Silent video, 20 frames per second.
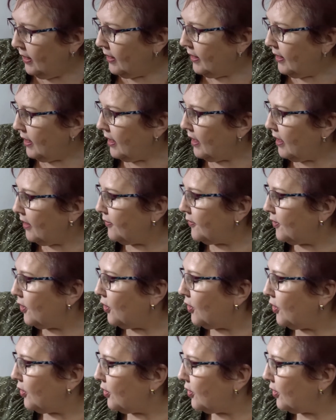Then I've
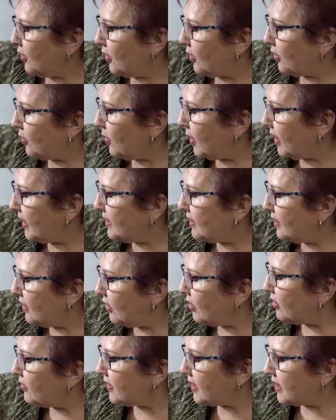got quite a
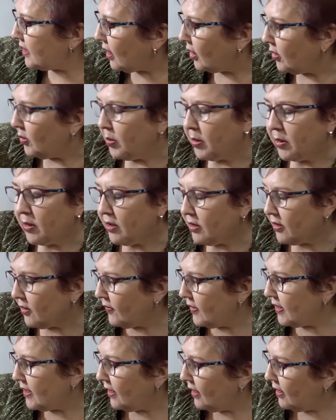lot of soap, because
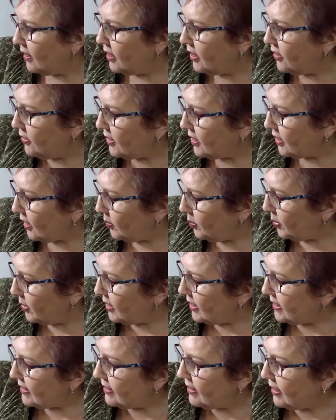obviously I use soap at
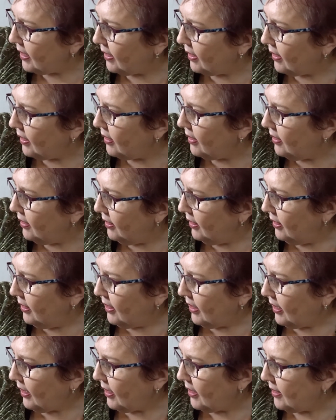the sink
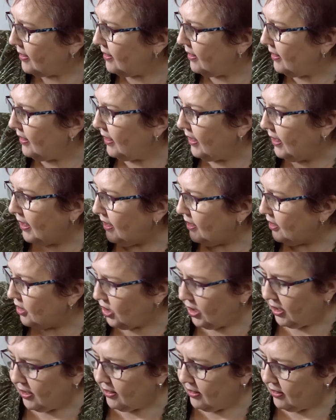and in the
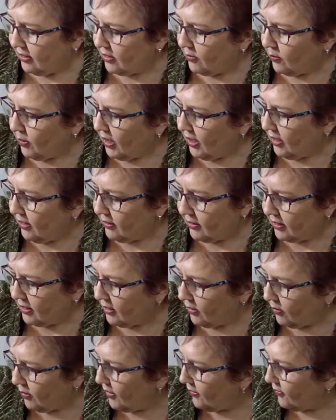kitchen as well.
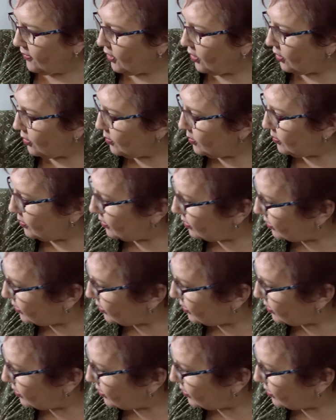So I've got,